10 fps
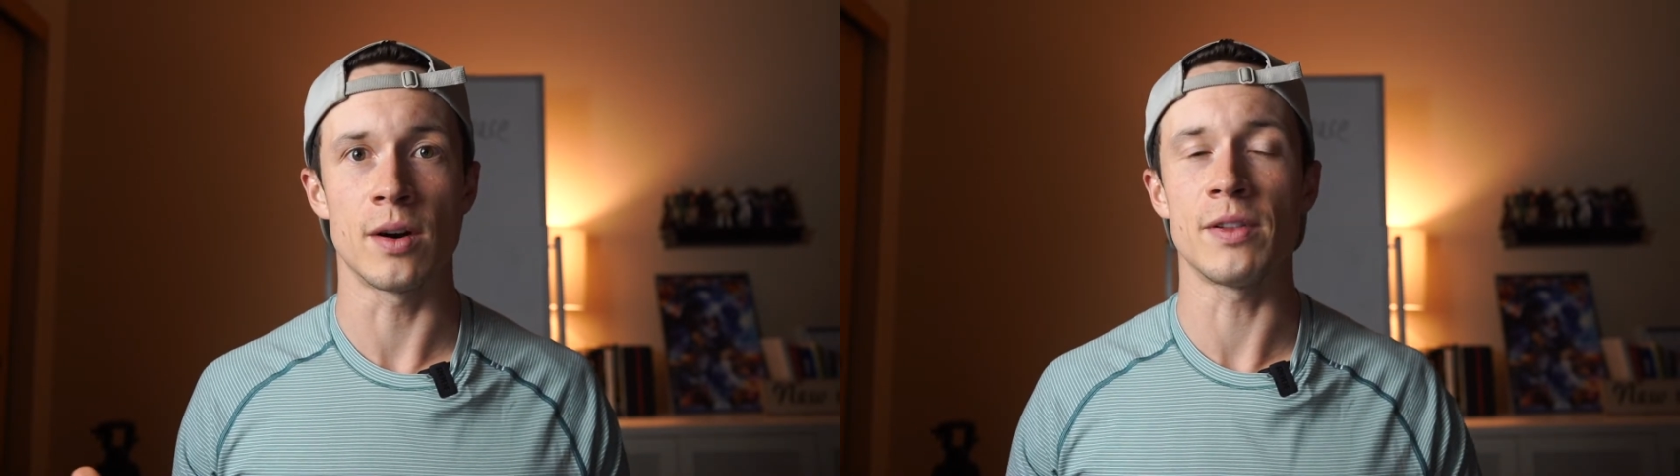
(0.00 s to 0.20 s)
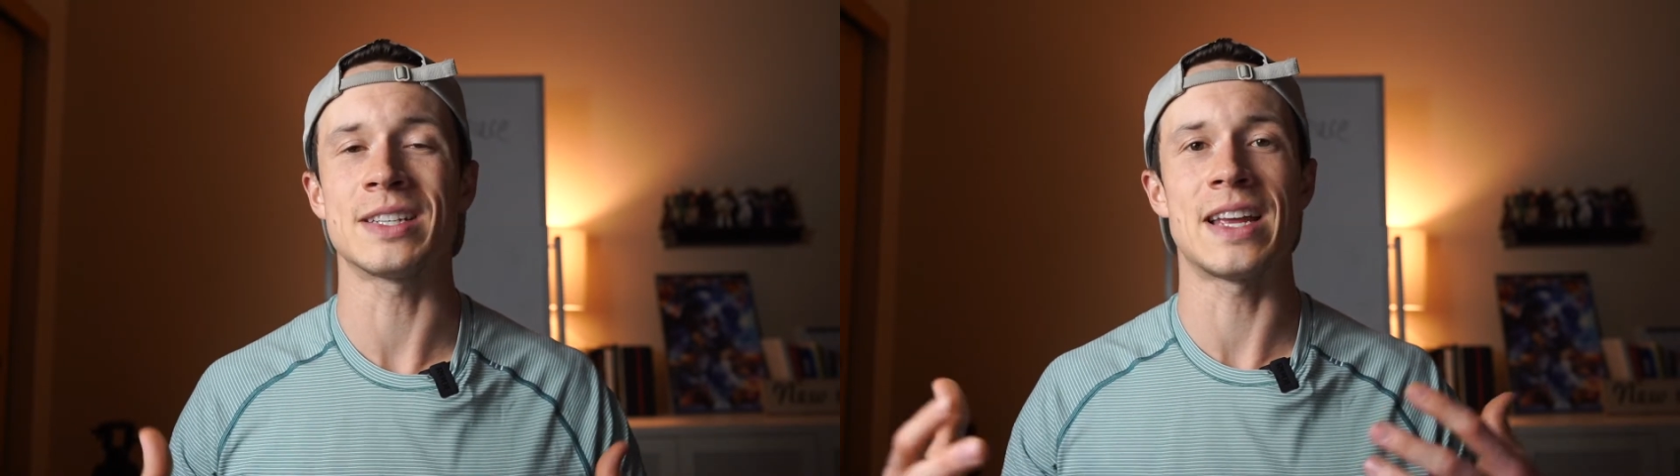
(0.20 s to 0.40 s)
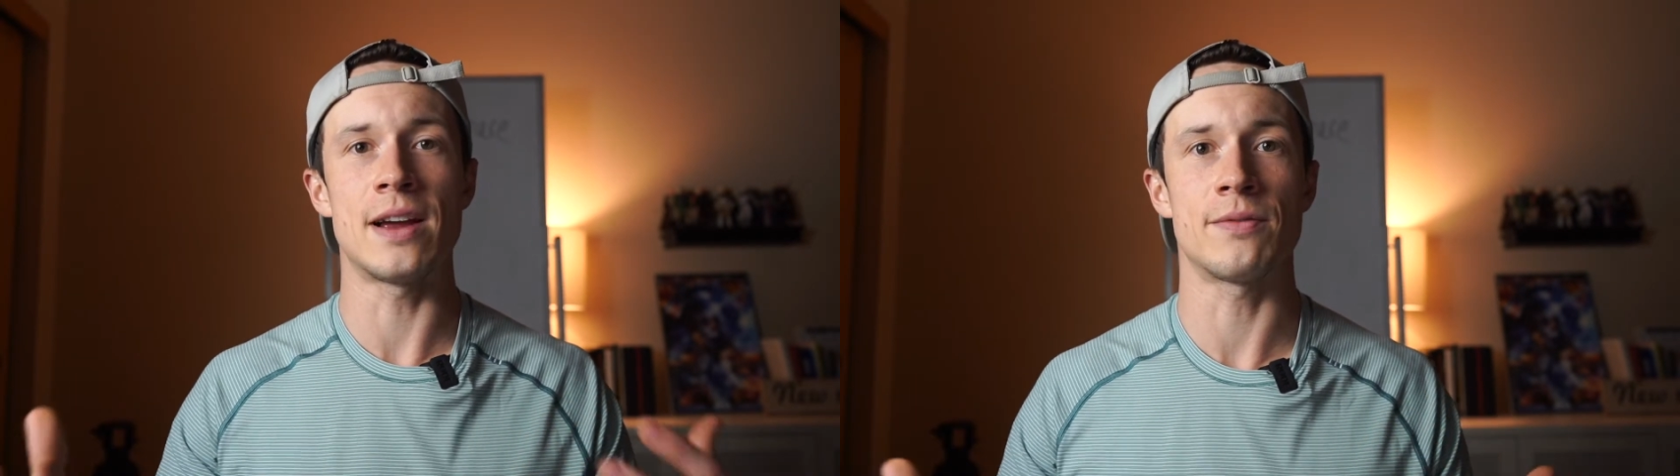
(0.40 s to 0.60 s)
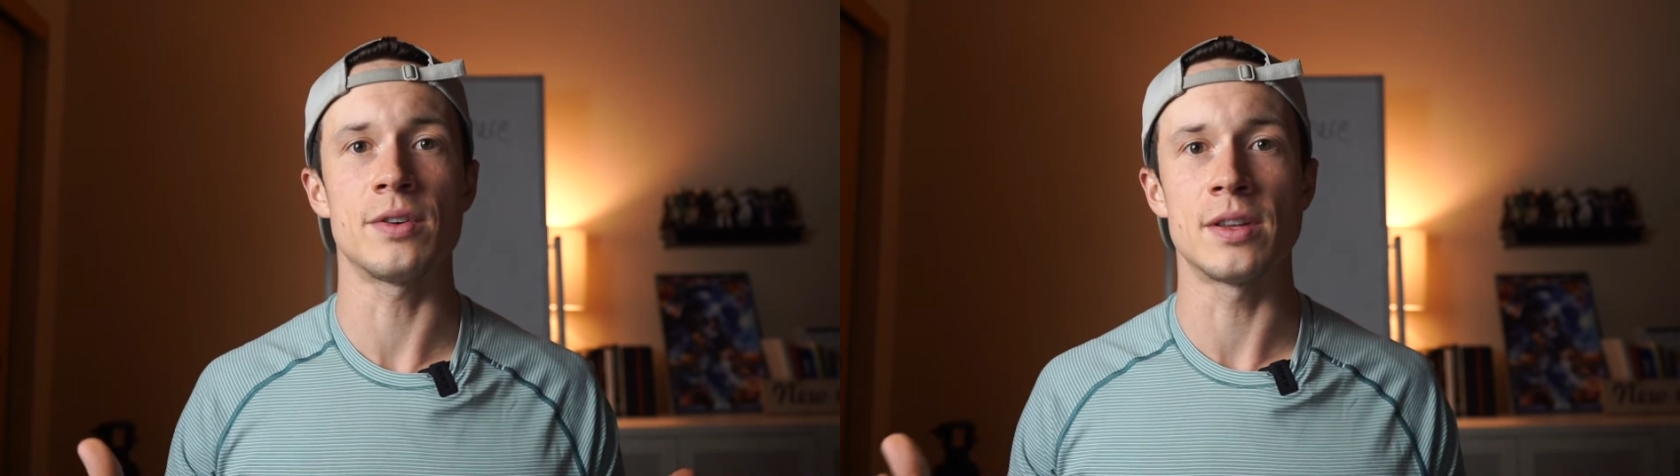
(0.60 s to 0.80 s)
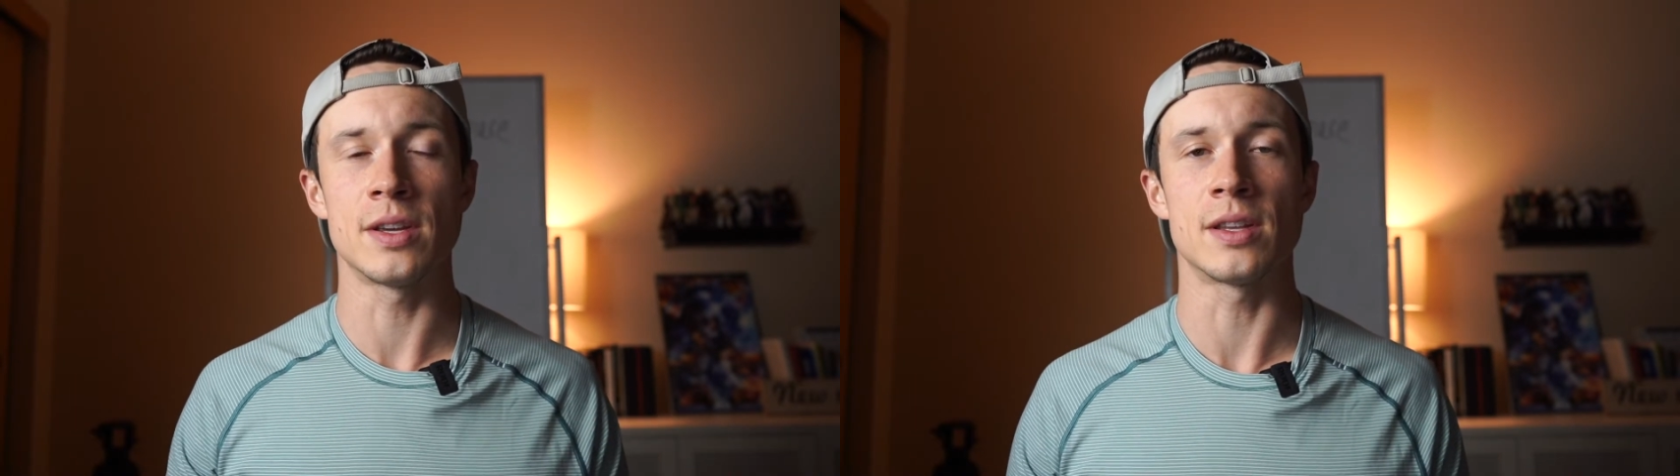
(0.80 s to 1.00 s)
or I've lost
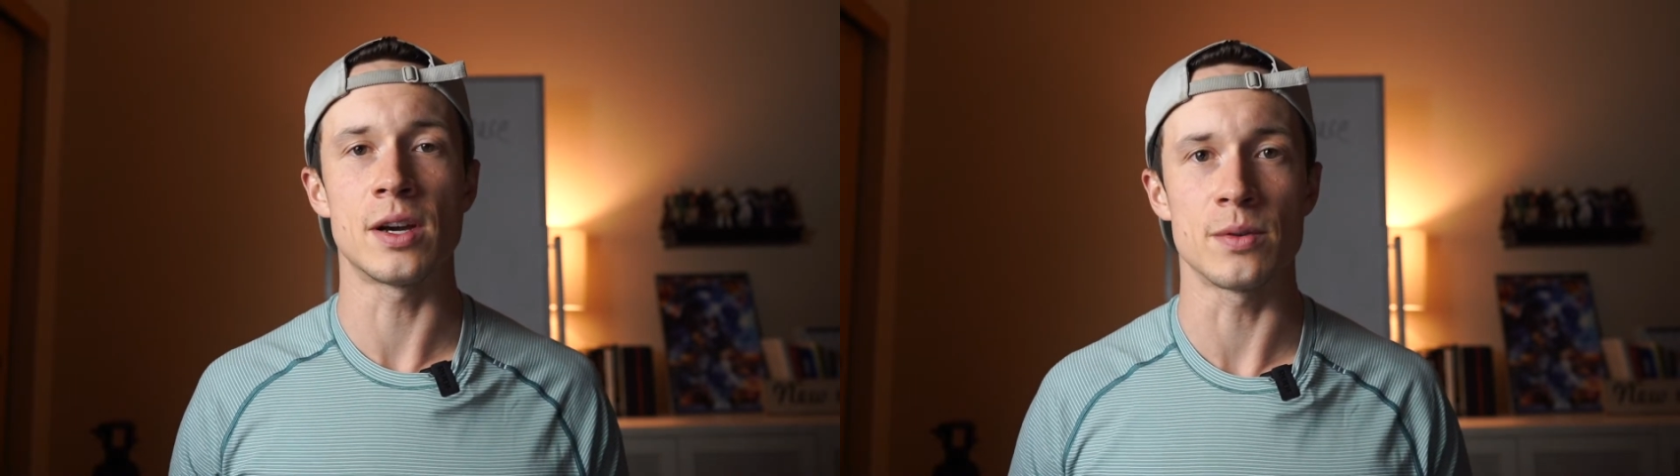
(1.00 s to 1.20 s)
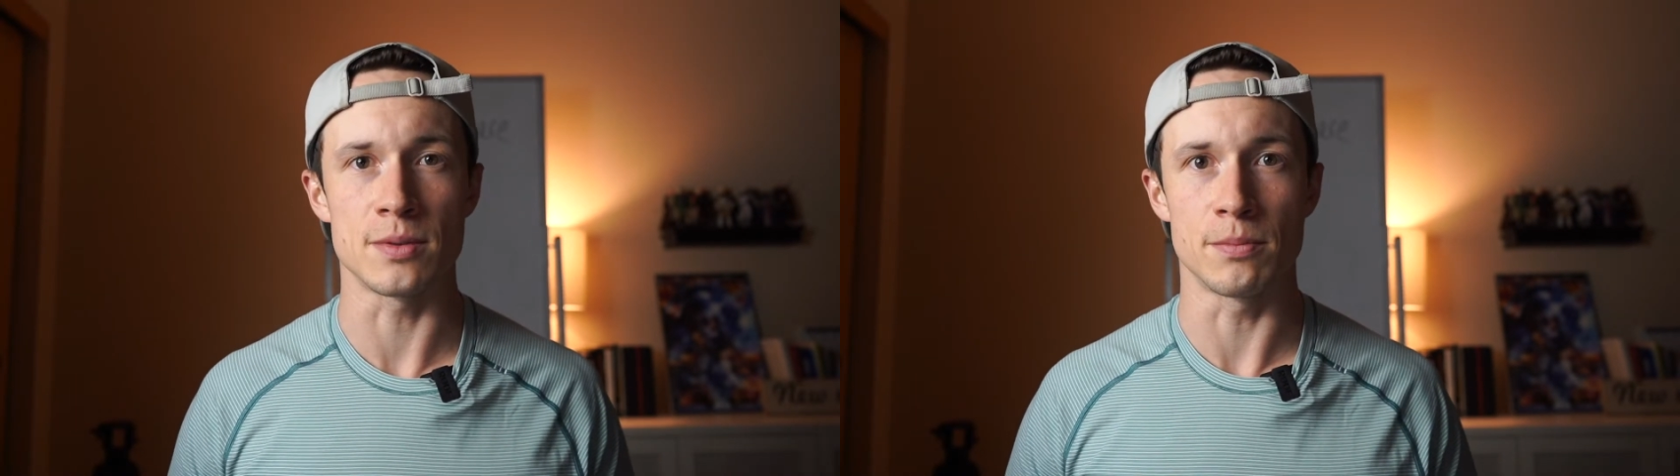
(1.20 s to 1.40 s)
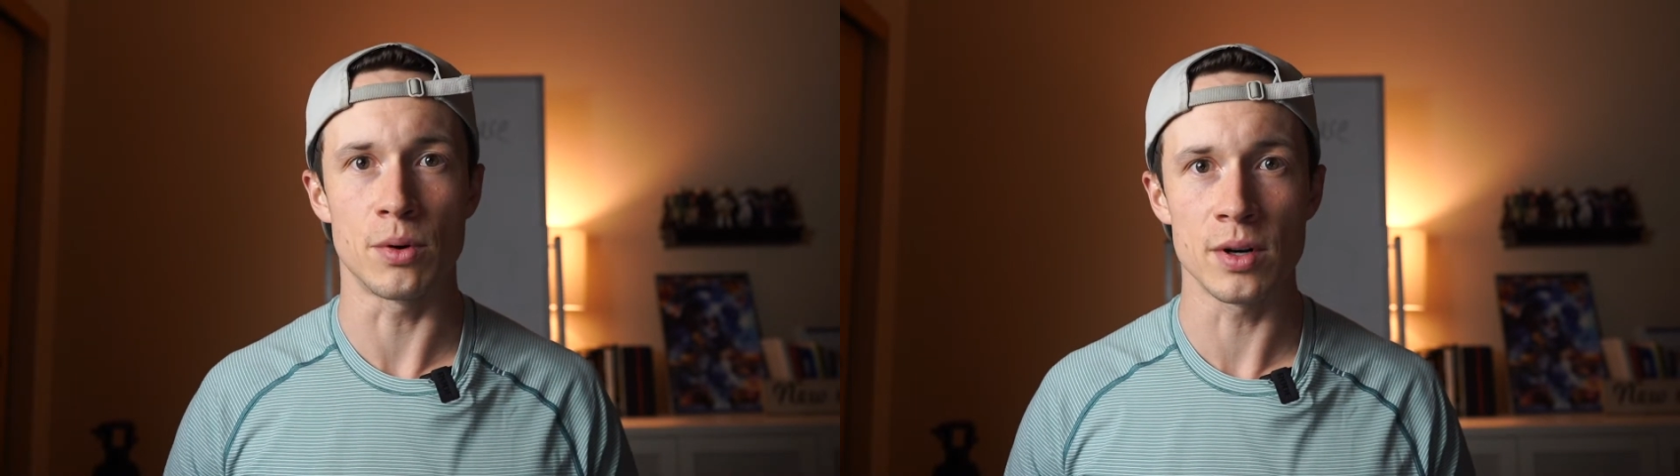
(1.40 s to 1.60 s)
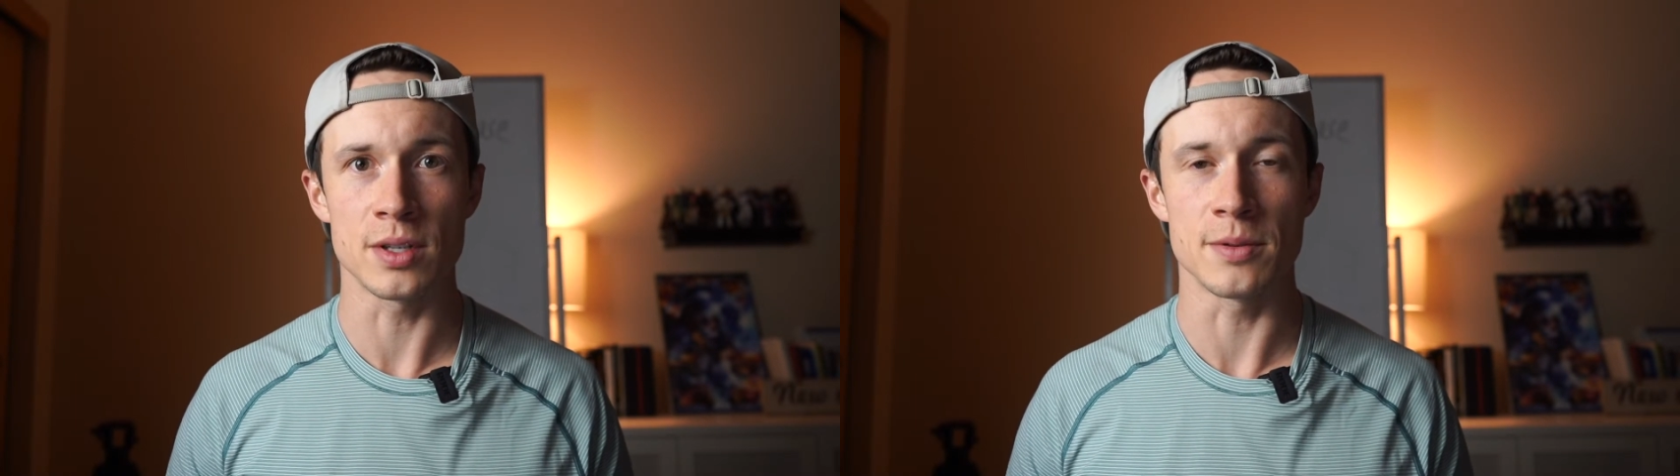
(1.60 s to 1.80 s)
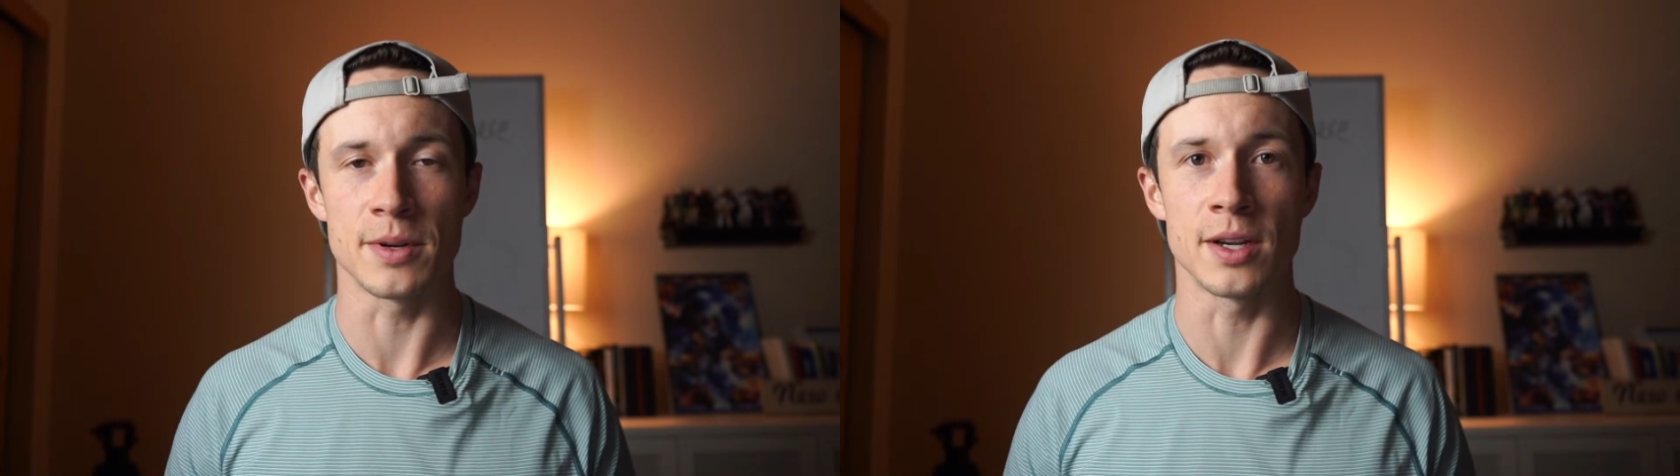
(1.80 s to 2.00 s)
everything that was
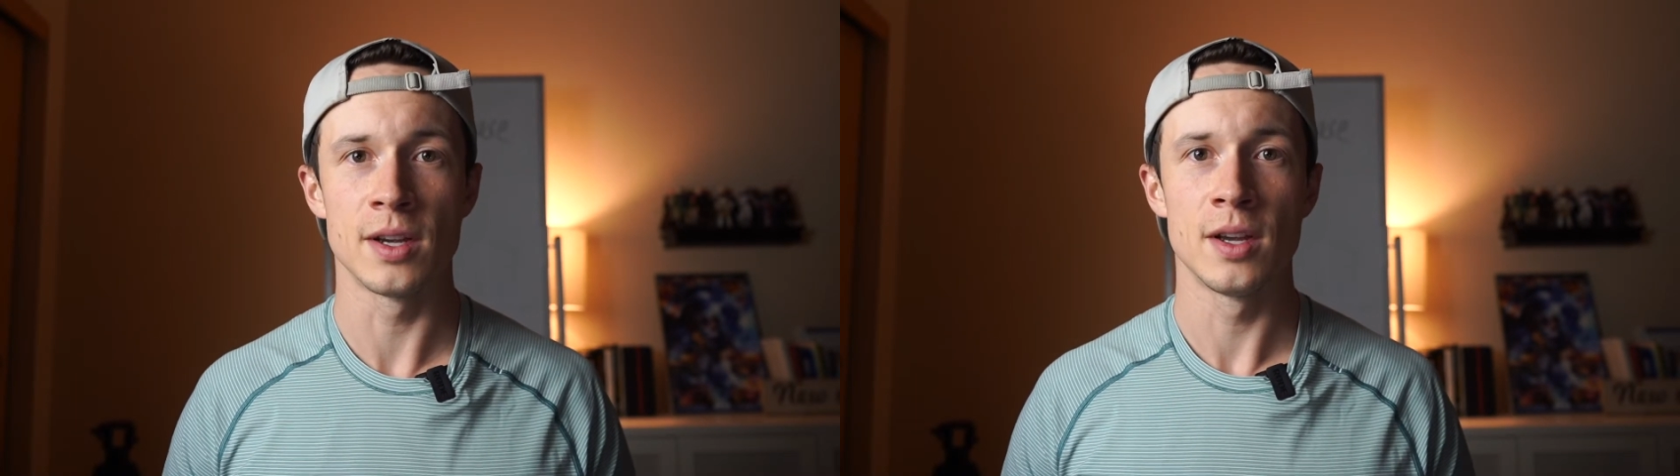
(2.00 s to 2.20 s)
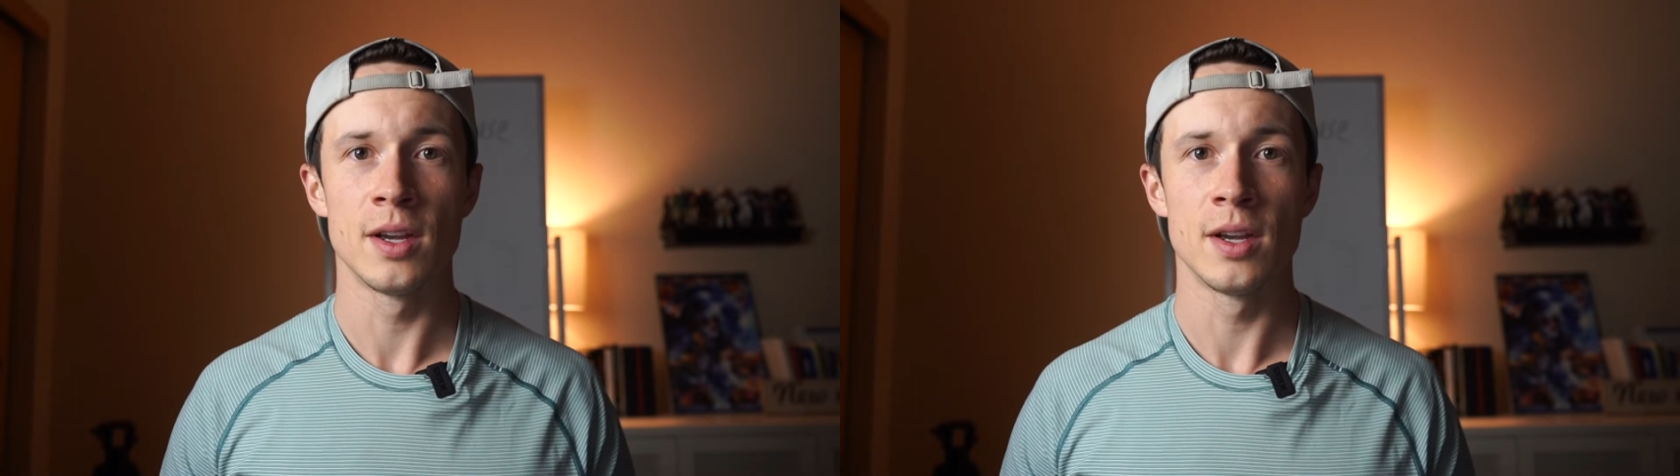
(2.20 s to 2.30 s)
important to me.